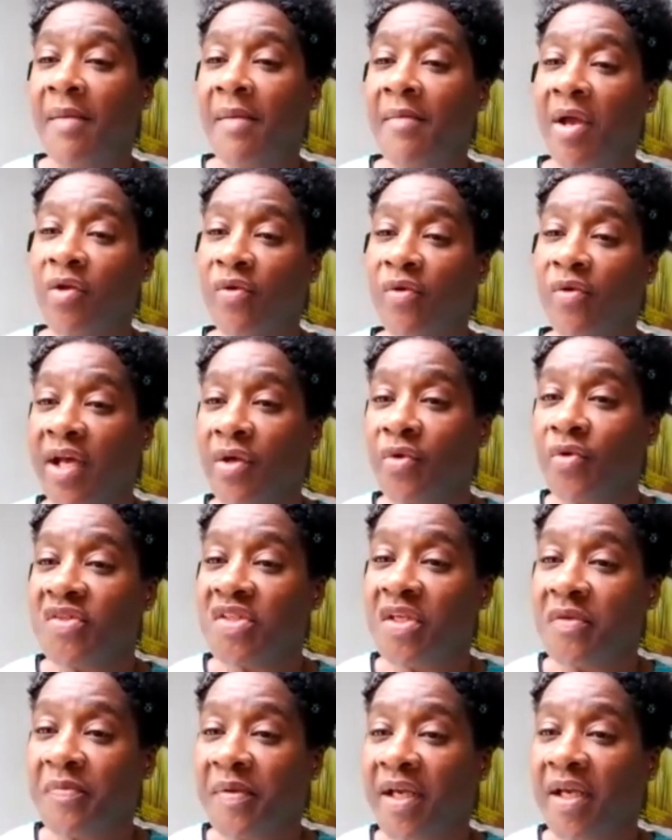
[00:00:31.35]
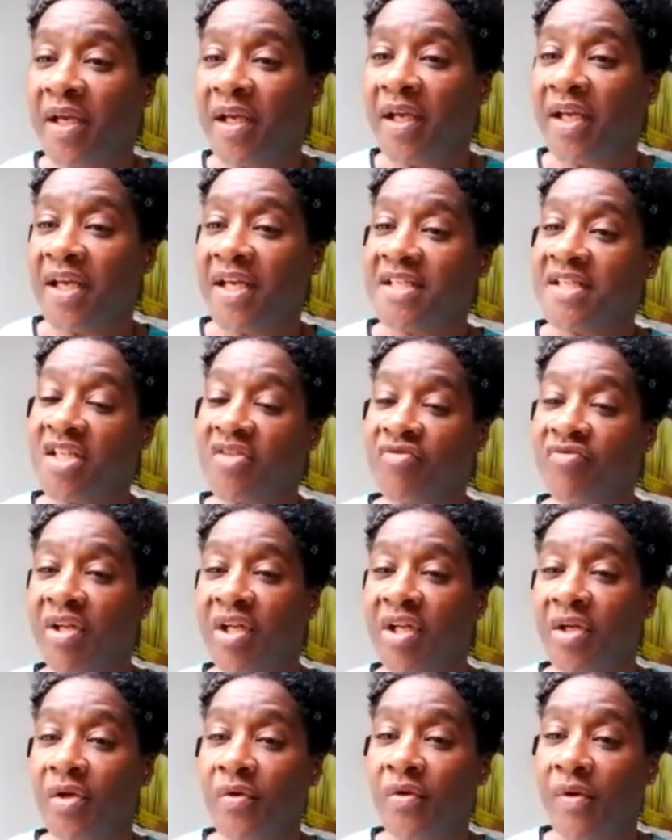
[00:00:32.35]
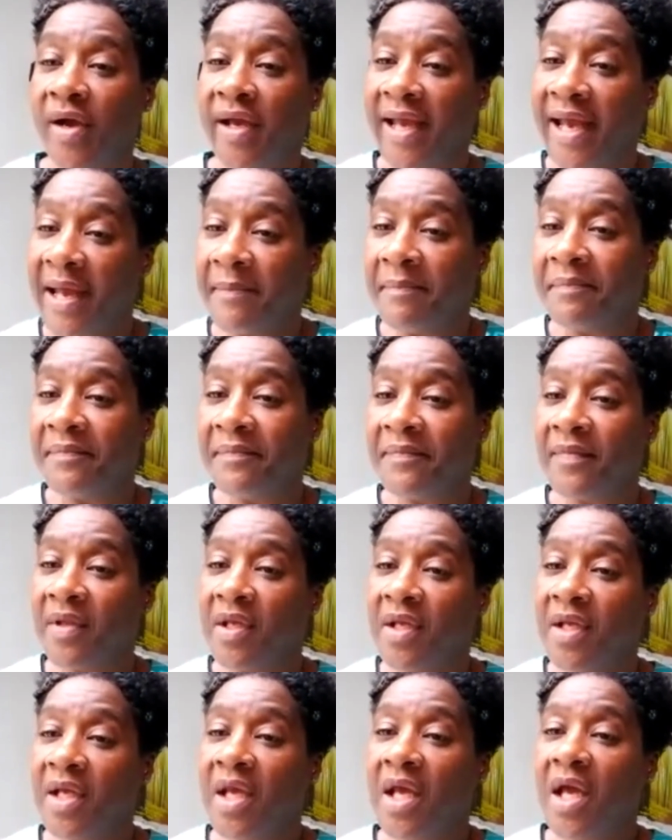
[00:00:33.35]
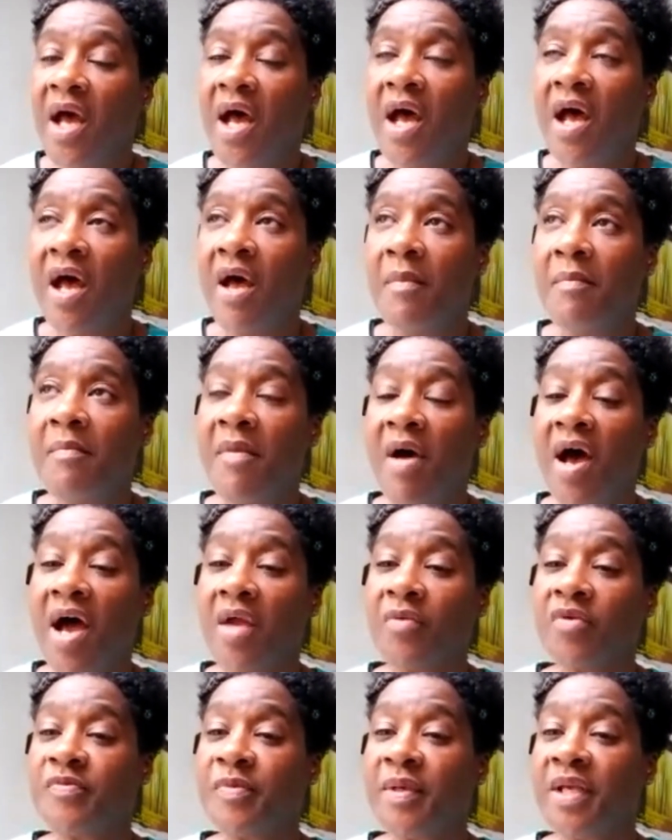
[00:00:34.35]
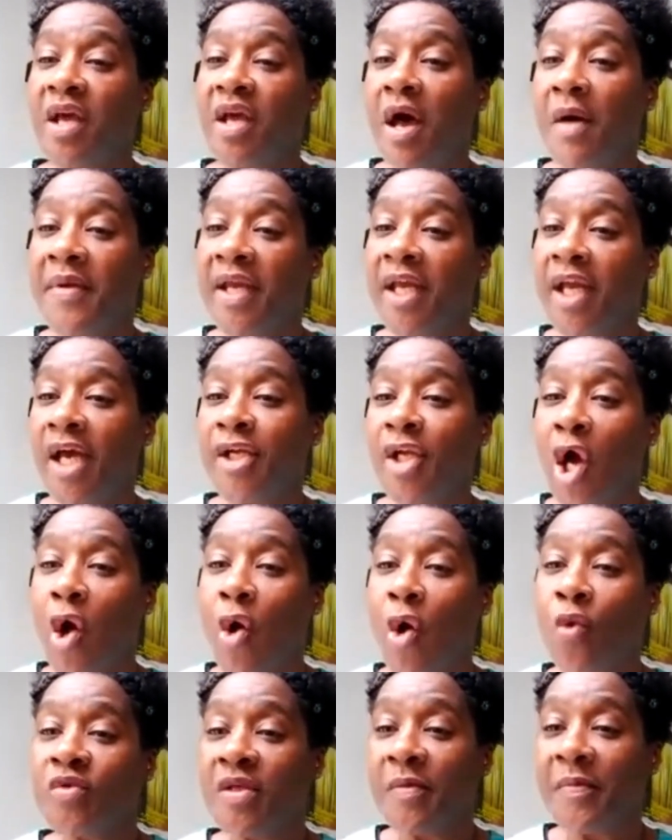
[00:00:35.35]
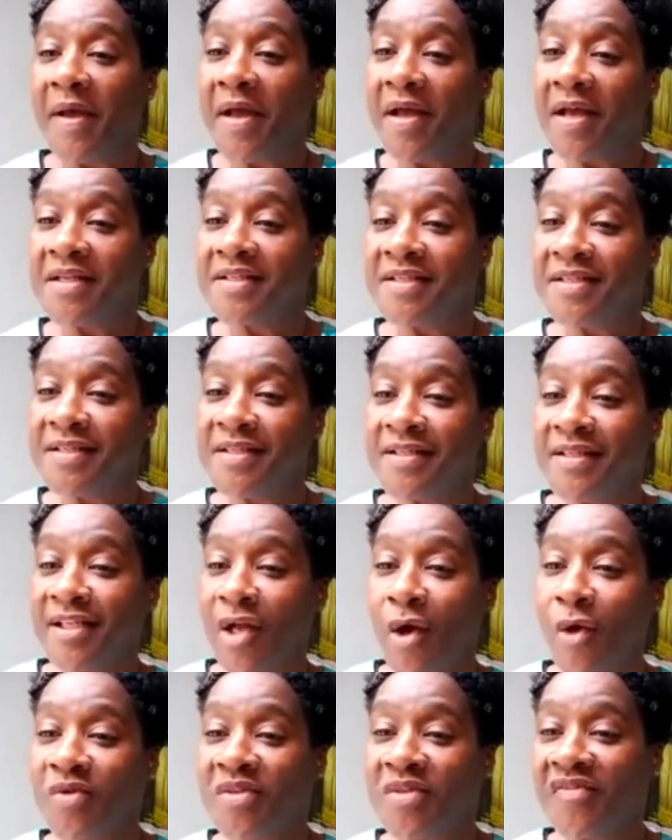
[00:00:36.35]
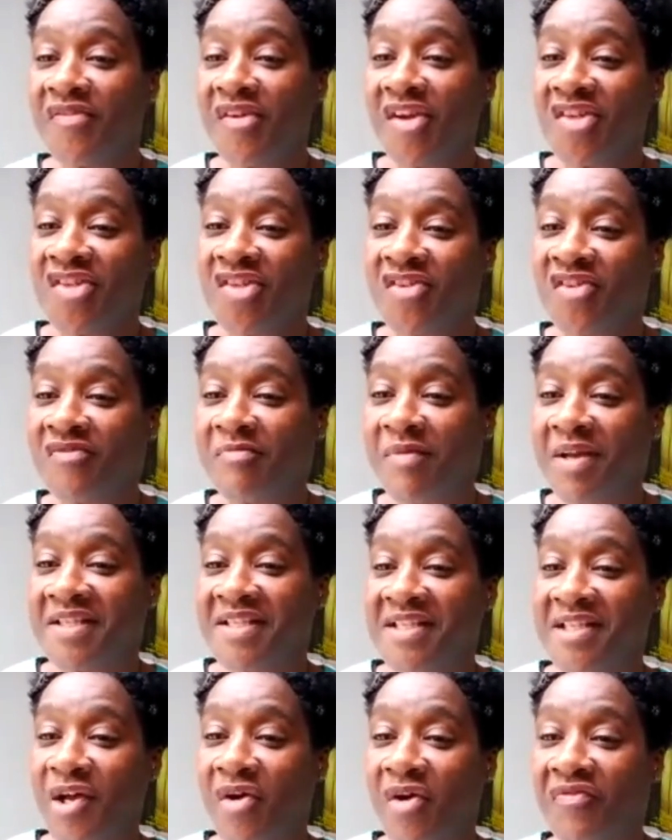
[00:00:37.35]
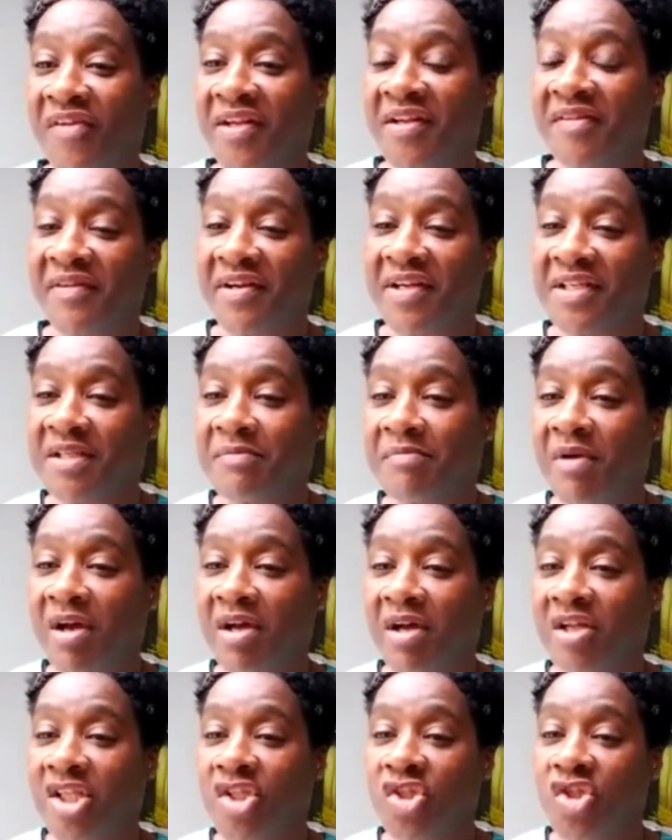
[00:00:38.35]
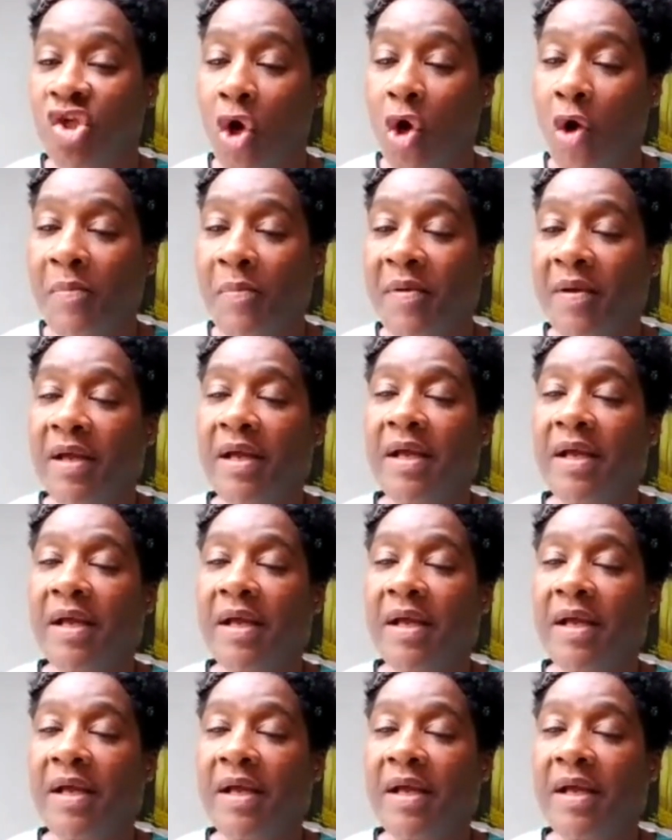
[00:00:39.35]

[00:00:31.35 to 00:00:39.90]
Am I all I ought to be? Is this really who I am? I was becoming an older person, an older version of myself in a very demanding job.